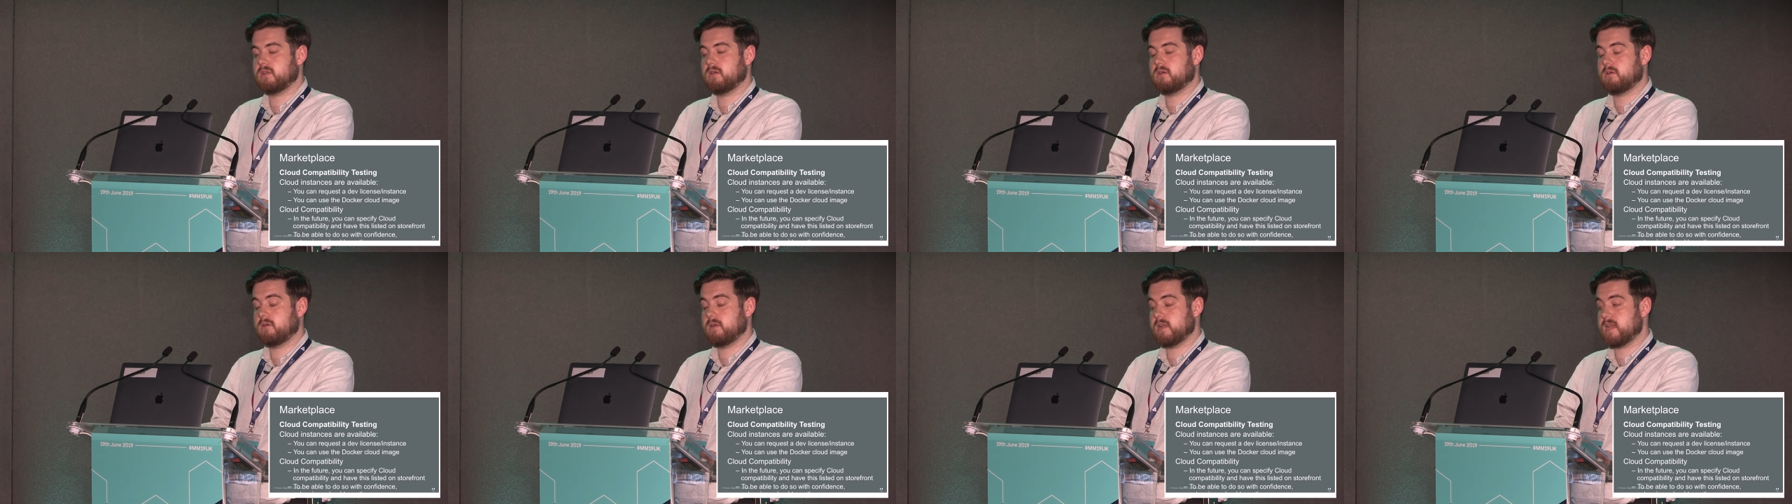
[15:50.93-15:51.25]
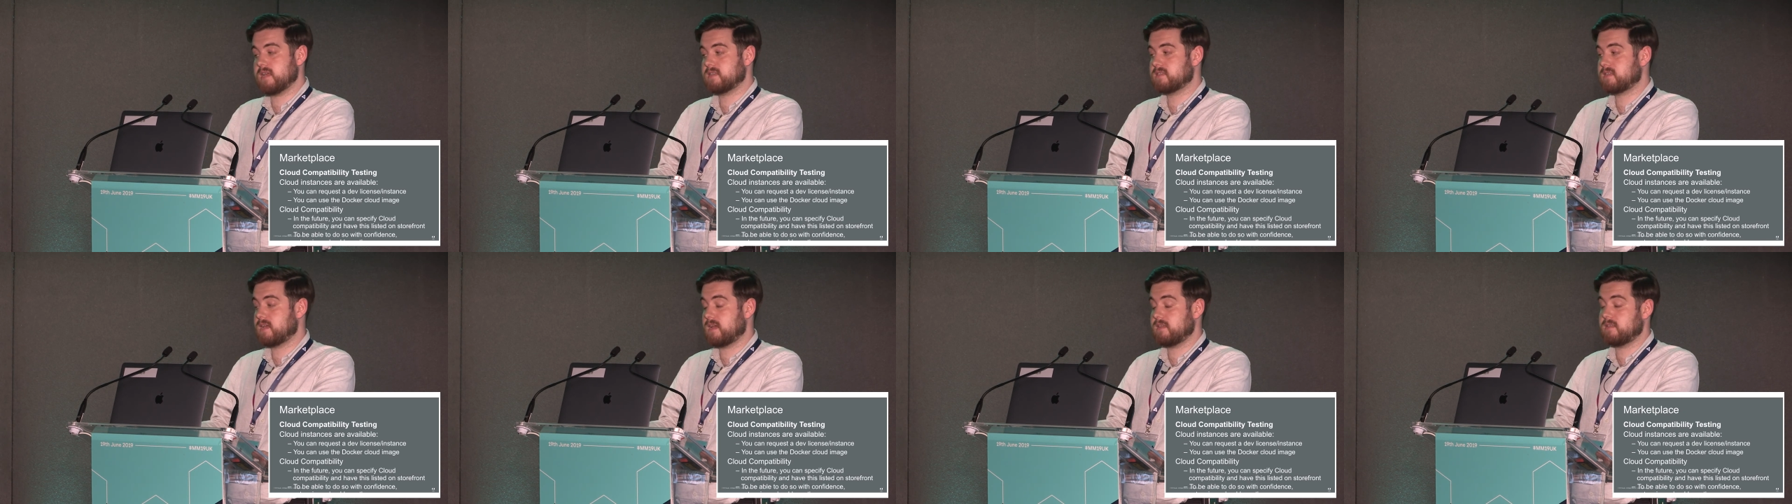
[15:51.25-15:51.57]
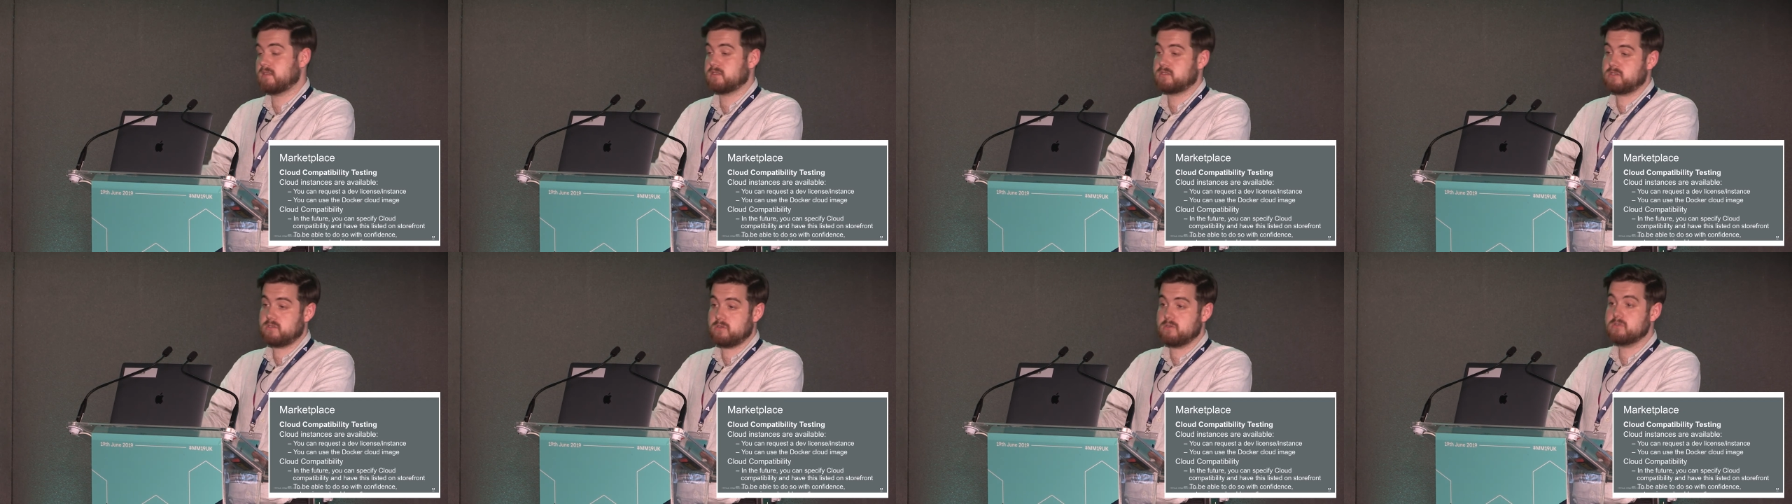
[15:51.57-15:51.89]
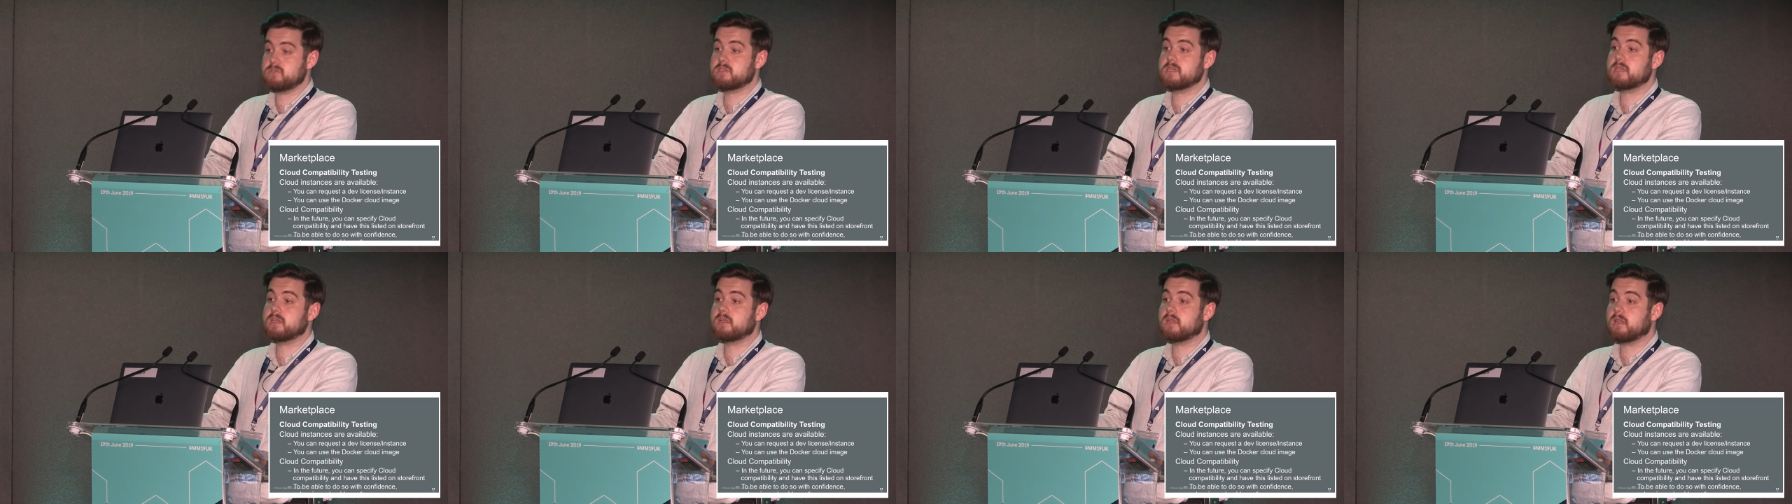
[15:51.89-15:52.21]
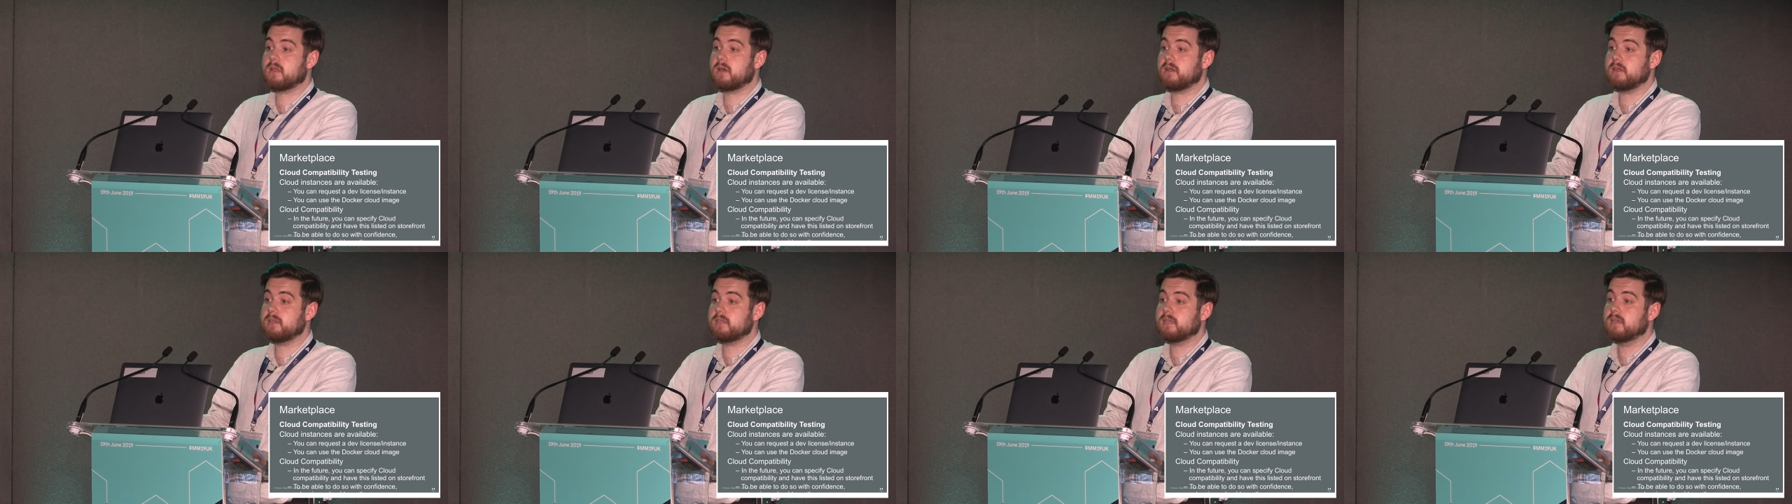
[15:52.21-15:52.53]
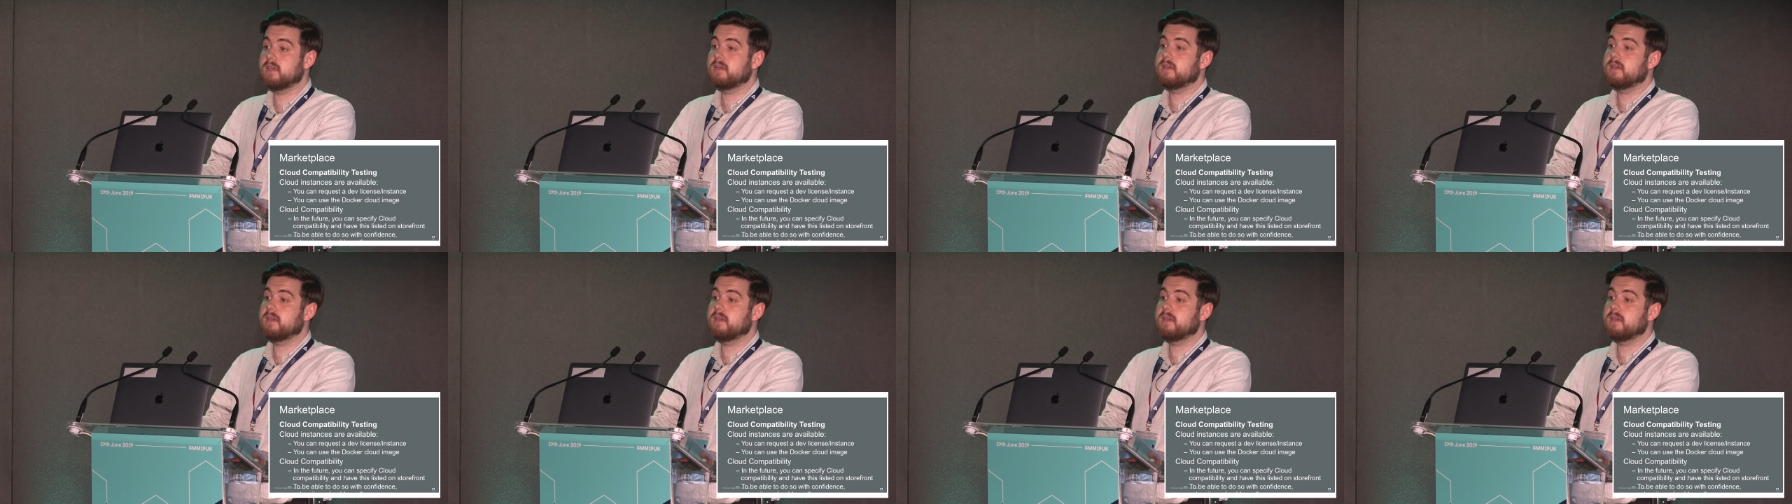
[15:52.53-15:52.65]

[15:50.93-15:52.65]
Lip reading: or an SI that's using cloud